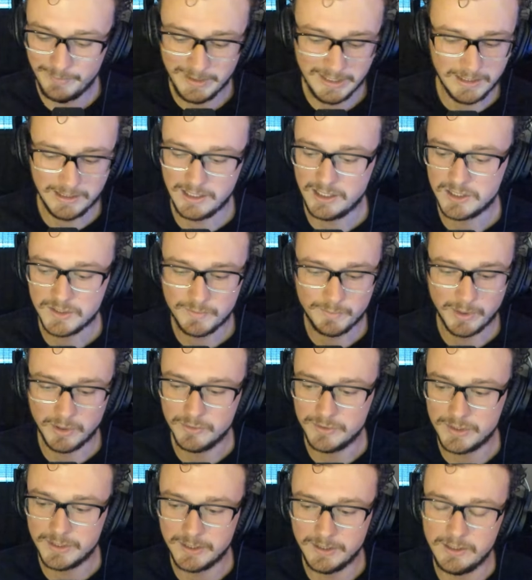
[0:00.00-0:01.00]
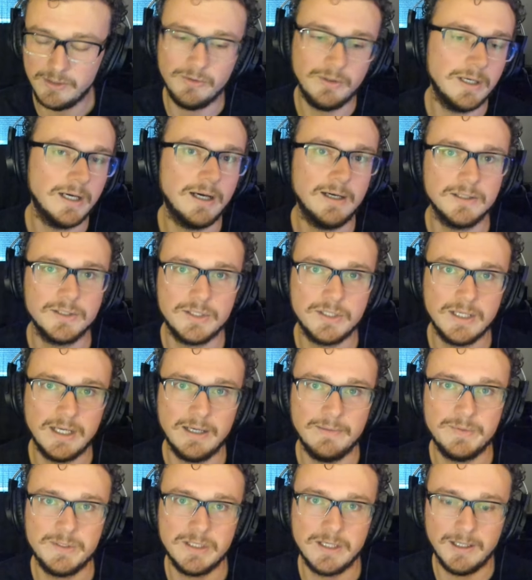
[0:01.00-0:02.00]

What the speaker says: being exposed to new concepts